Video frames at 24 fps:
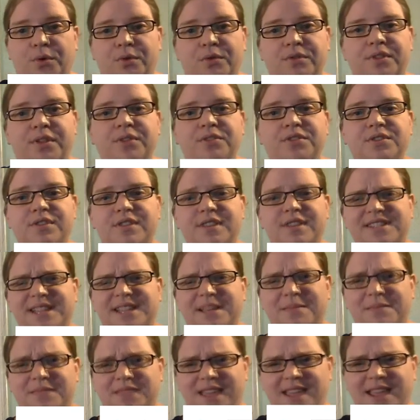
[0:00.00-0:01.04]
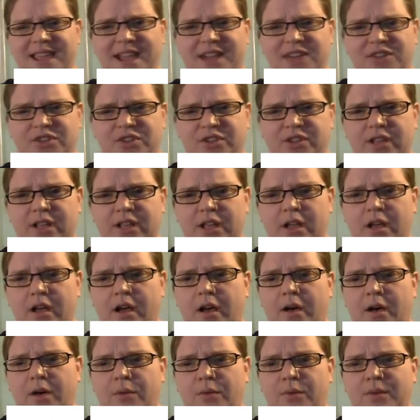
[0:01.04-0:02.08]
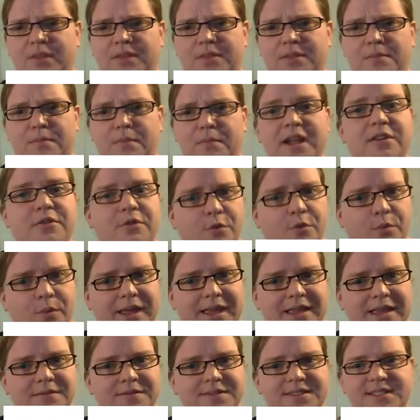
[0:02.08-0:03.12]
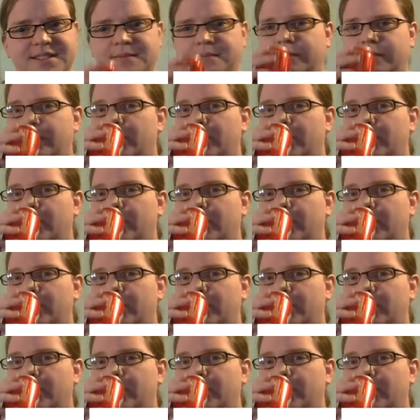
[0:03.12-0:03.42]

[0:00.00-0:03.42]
They'll do the same thing actually with microwaves.